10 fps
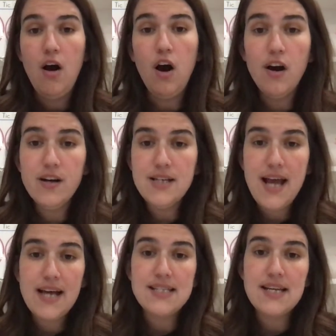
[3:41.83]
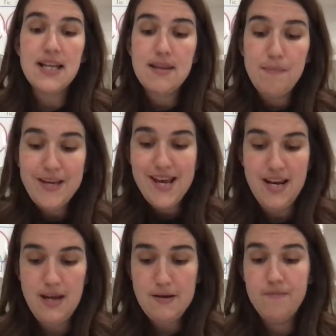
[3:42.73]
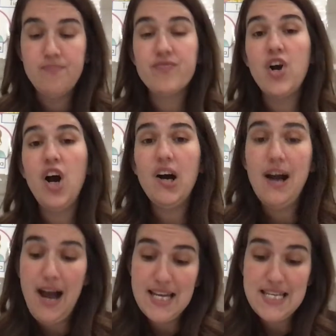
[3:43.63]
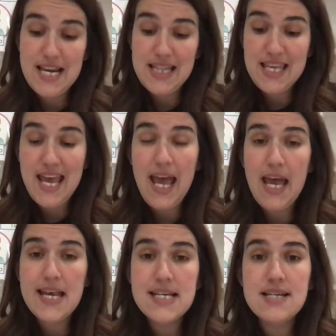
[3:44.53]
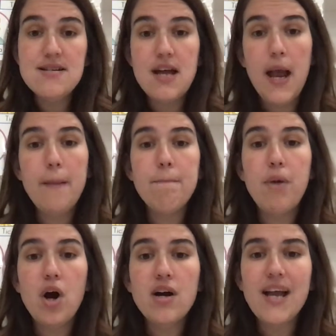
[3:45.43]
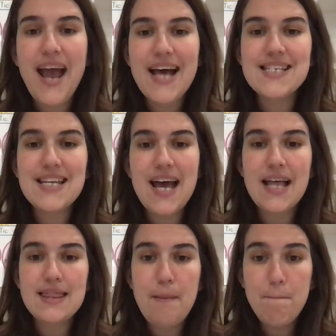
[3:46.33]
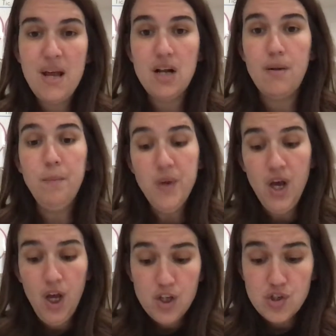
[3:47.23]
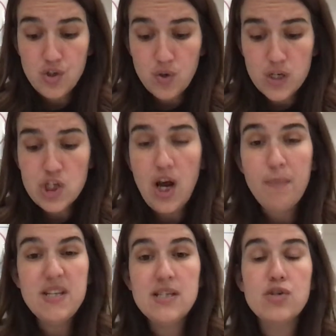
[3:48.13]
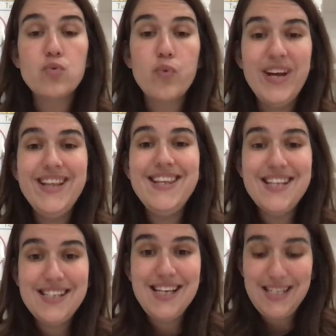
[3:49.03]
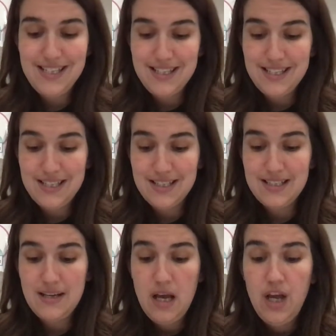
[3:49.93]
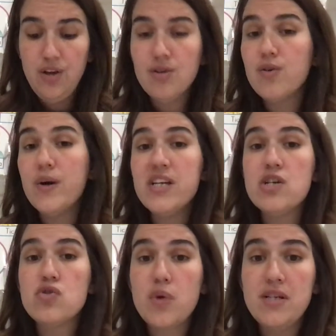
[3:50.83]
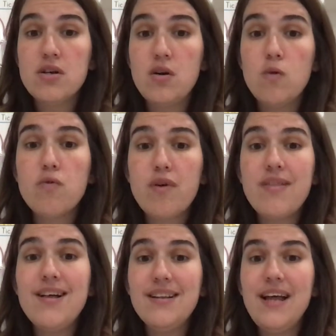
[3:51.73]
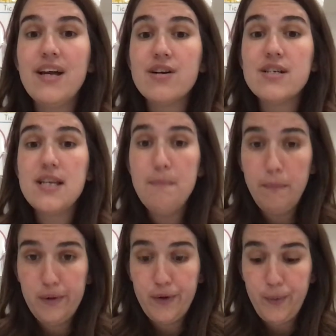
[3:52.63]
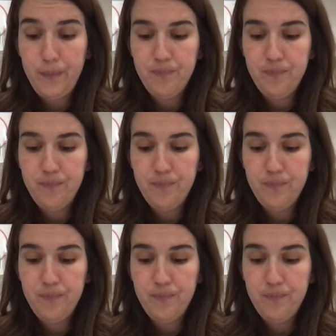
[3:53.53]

Art has it at the beginning, Car has it at the end and park has it at the middle. So your job is to read the sentences. You're going to trace over the letters in blue.